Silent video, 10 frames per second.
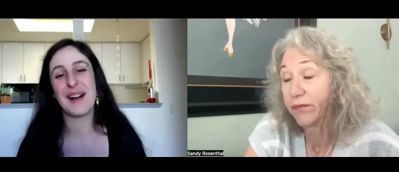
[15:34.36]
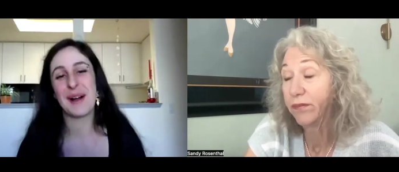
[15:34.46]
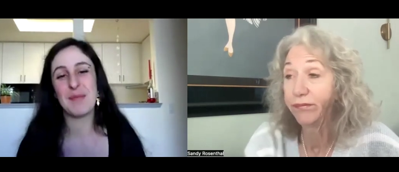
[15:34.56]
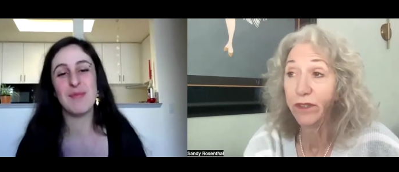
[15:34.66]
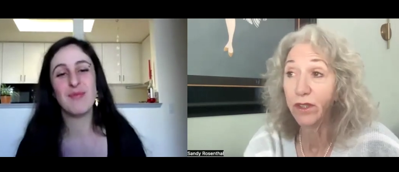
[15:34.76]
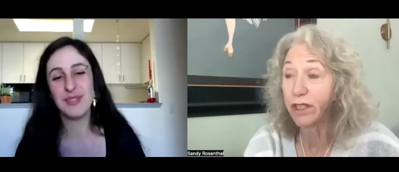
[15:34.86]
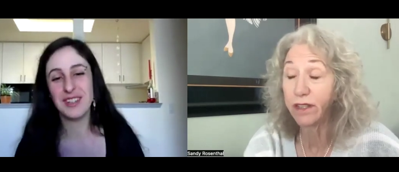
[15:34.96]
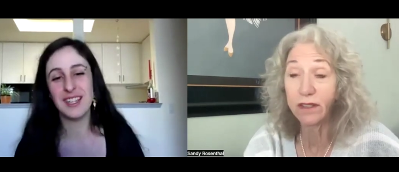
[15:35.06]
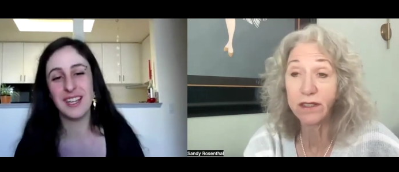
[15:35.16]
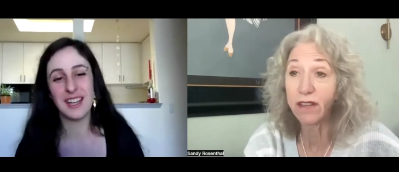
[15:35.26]
Speaker 1: um,
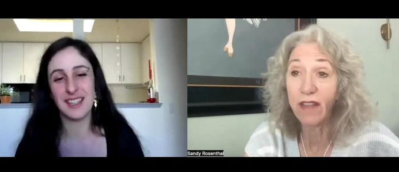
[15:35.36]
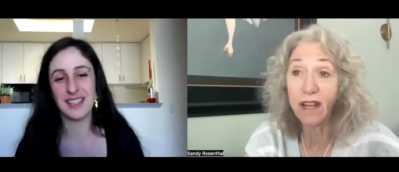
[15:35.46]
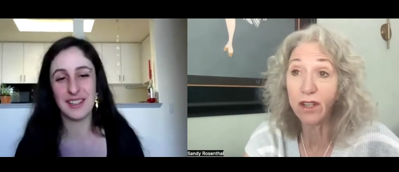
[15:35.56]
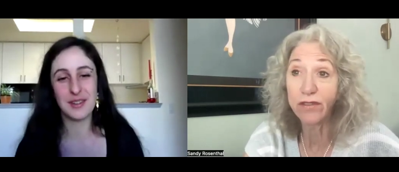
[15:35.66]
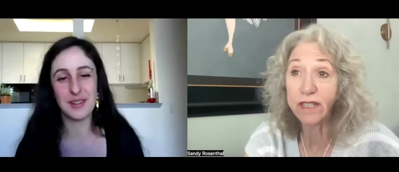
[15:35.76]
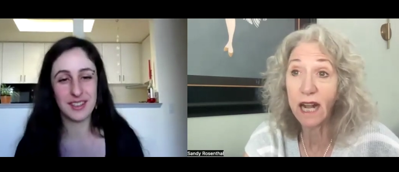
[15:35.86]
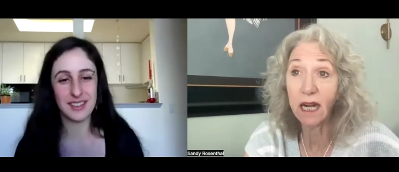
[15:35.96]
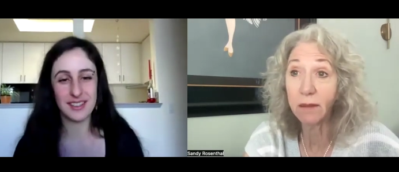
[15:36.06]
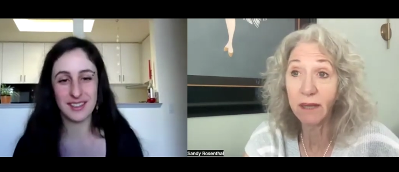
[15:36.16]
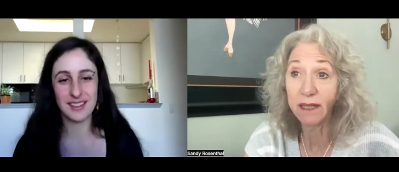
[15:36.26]
yeah, they'll say thank you for
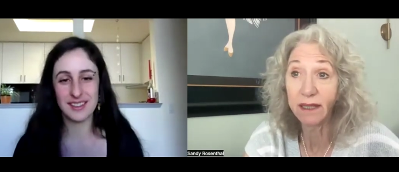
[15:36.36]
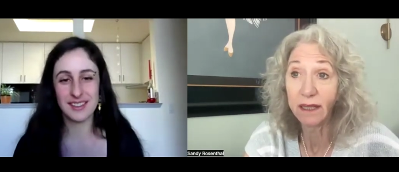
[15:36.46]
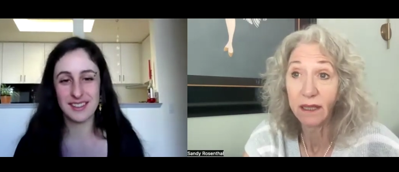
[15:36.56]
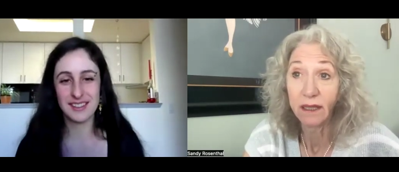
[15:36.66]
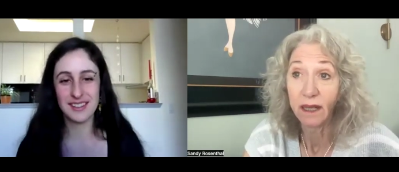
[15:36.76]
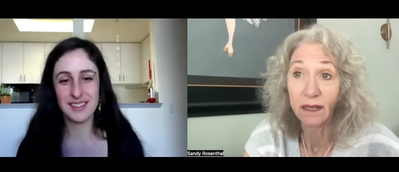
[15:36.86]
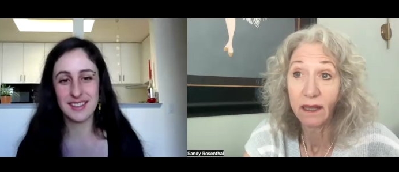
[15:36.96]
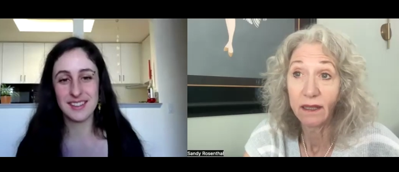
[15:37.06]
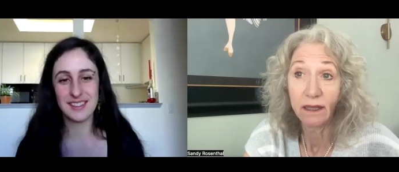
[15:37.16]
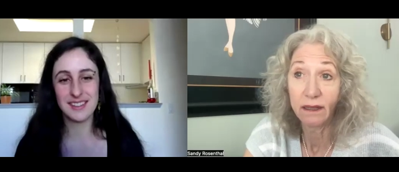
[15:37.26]
telling me.
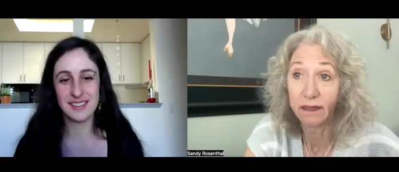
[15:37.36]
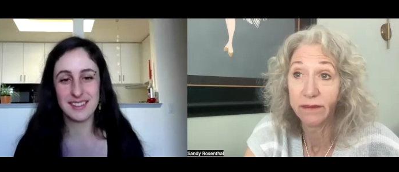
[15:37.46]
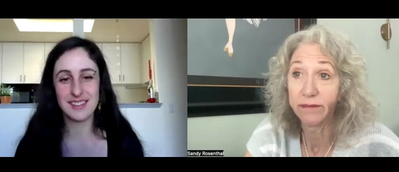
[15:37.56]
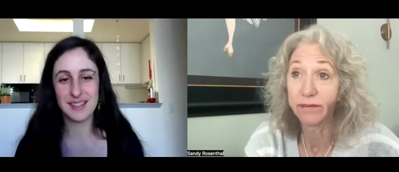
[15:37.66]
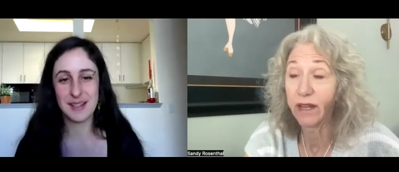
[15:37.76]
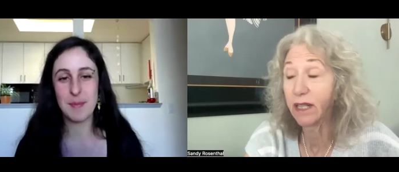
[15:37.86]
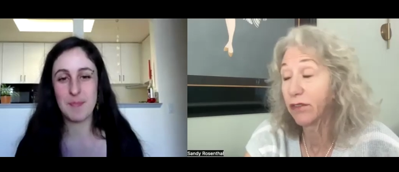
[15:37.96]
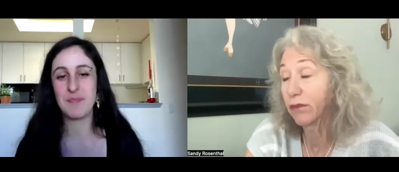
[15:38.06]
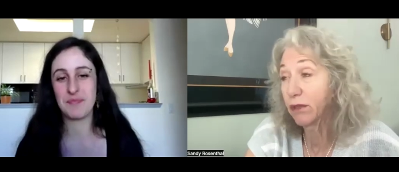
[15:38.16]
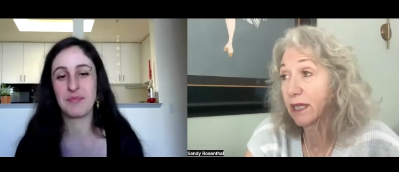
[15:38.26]
Um, mm-hmm. thank you
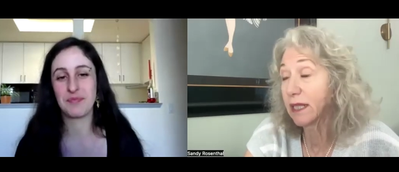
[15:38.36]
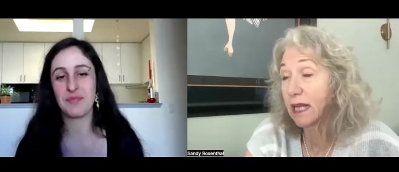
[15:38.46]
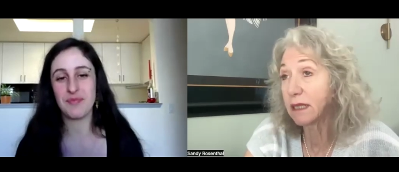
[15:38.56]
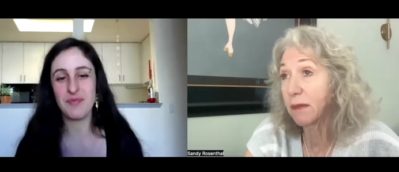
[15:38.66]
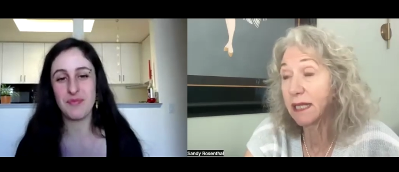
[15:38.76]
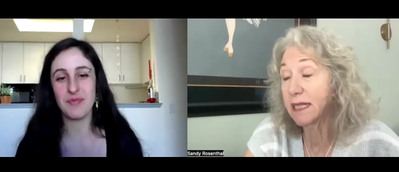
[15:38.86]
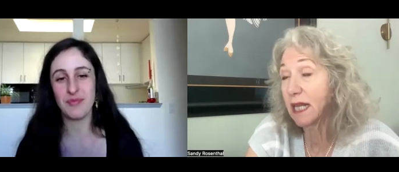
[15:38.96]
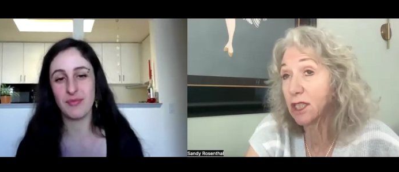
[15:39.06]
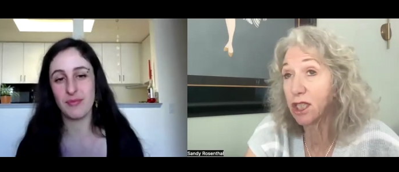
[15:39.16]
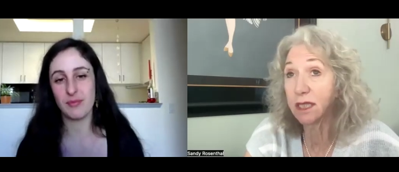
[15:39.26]
for bringing that to my
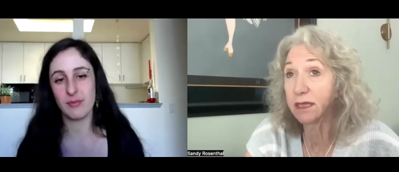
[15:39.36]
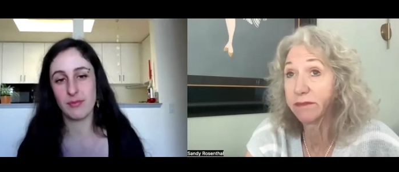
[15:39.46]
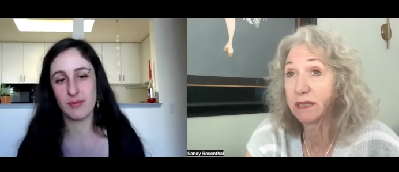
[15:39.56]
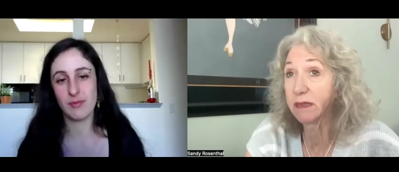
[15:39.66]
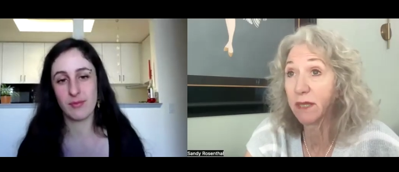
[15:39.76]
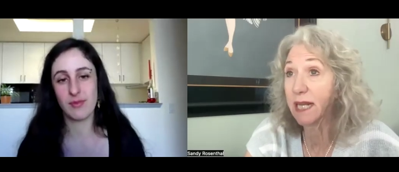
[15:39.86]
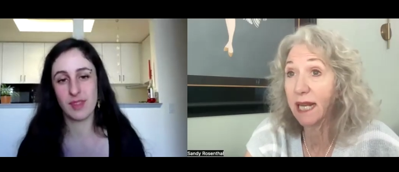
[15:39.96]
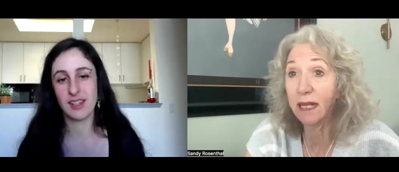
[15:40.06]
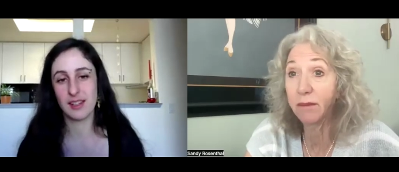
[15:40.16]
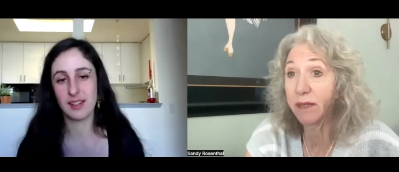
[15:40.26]
attention because we
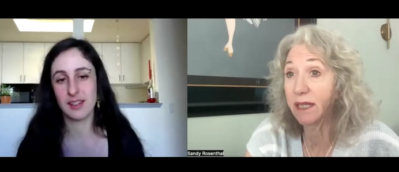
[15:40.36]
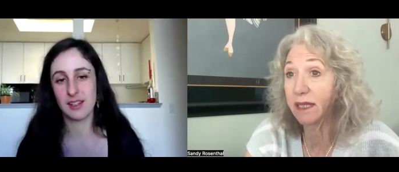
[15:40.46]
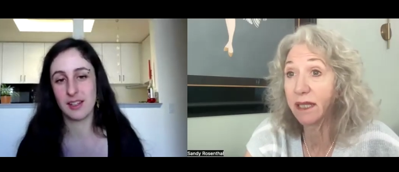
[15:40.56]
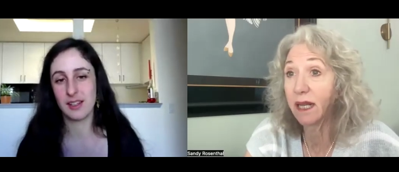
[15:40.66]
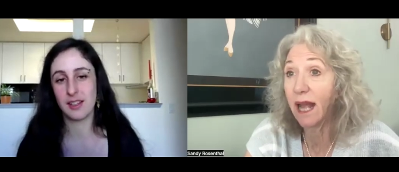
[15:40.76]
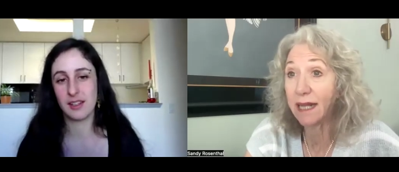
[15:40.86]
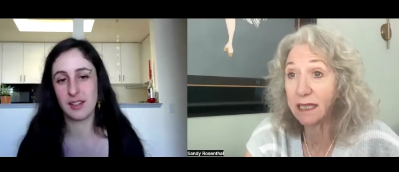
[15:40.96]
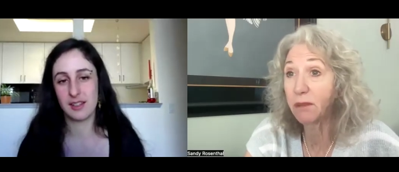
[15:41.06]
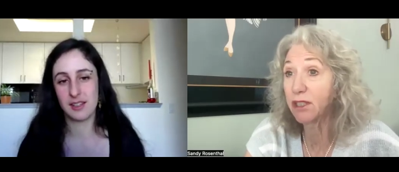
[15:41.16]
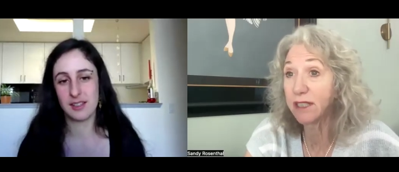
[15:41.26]
can't be
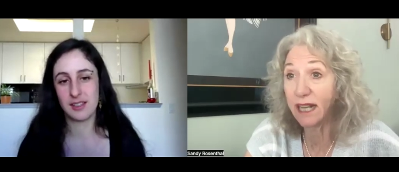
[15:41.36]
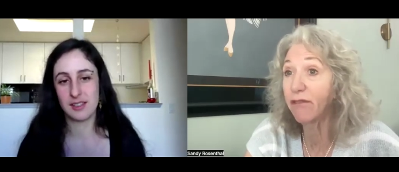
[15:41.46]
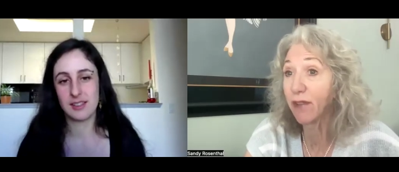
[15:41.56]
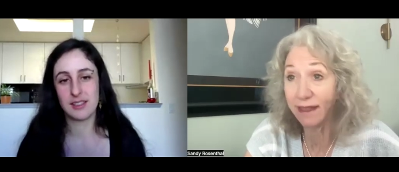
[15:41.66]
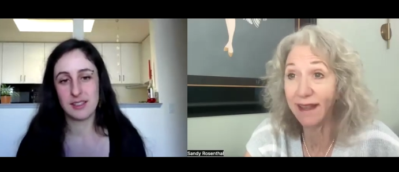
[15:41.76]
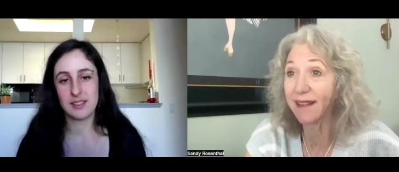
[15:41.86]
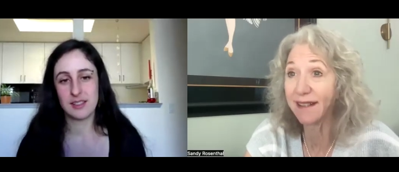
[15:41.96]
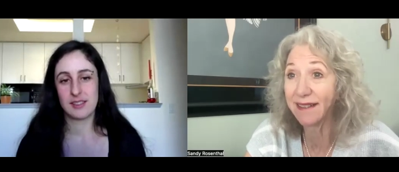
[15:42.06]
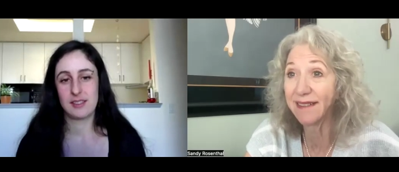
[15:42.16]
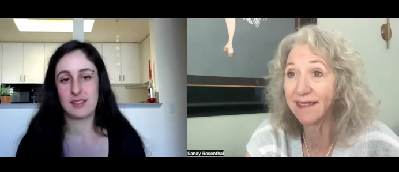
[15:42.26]
experts at everything.
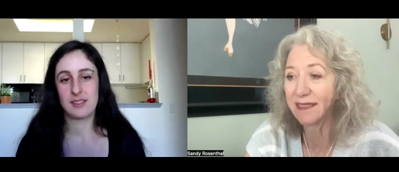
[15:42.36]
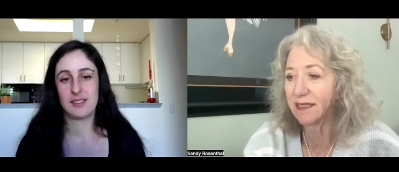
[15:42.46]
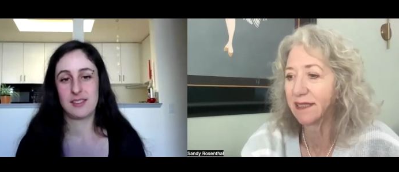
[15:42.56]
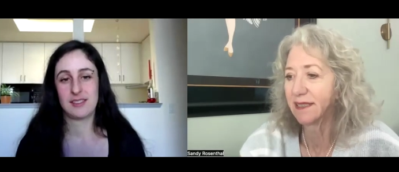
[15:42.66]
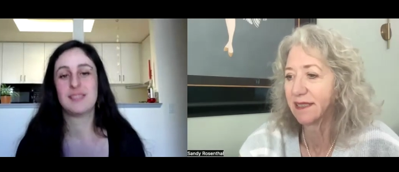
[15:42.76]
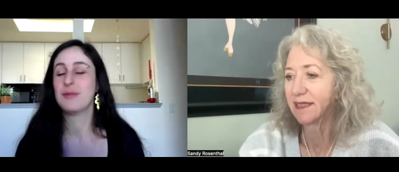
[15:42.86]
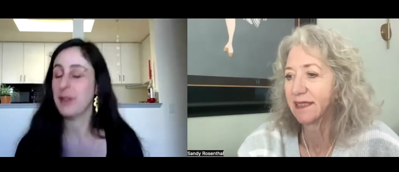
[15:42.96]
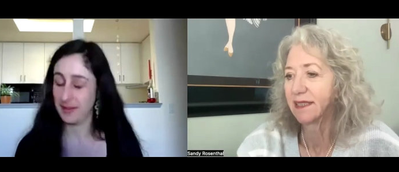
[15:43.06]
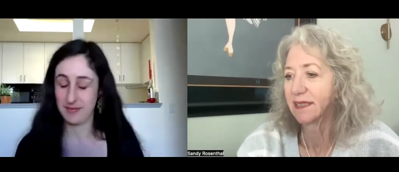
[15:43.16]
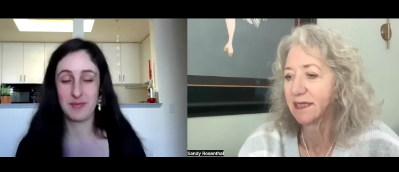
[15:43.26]

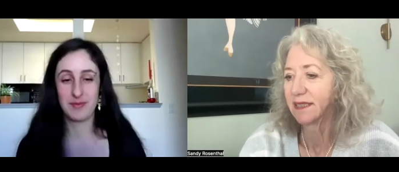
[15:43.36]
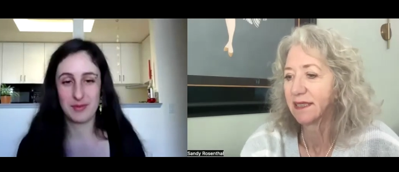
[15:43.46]
Right